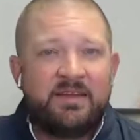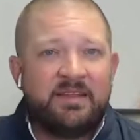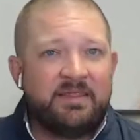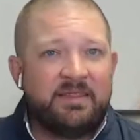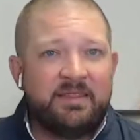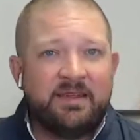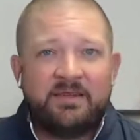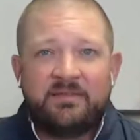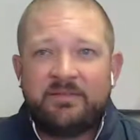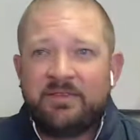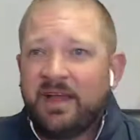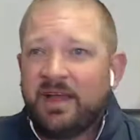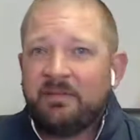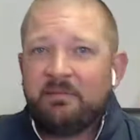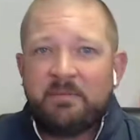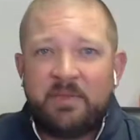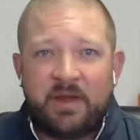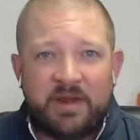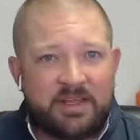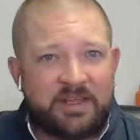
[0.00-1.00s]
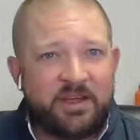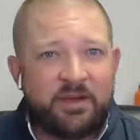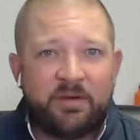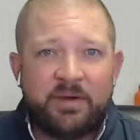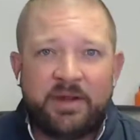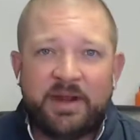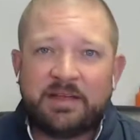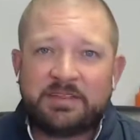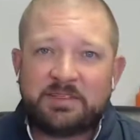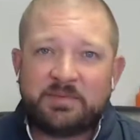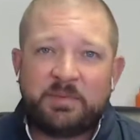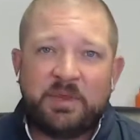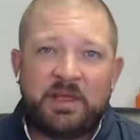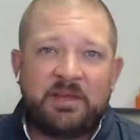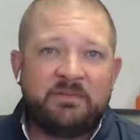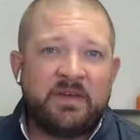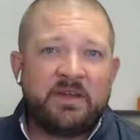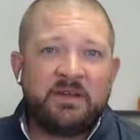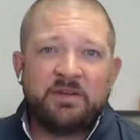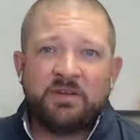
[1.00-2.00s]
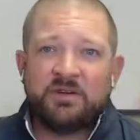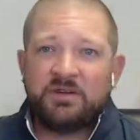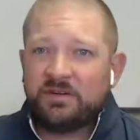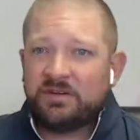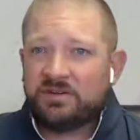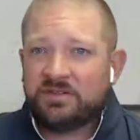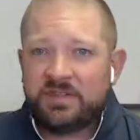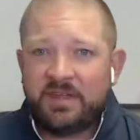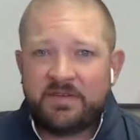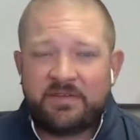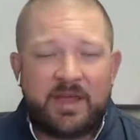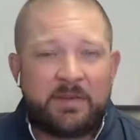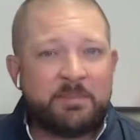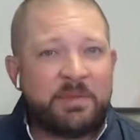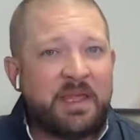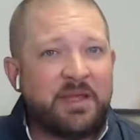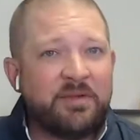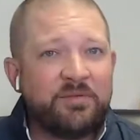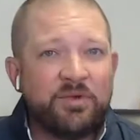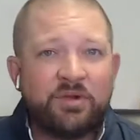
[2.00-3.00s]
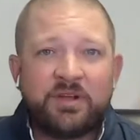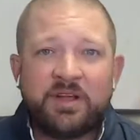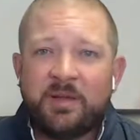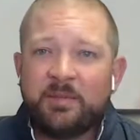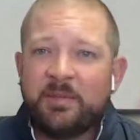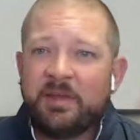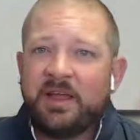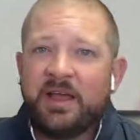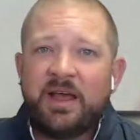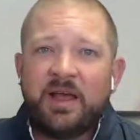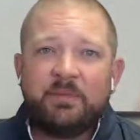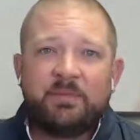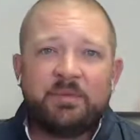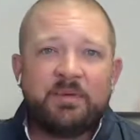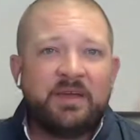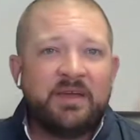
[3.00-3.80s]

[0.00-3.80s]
They've got money going out to pay vendors. They've got payroll coming up.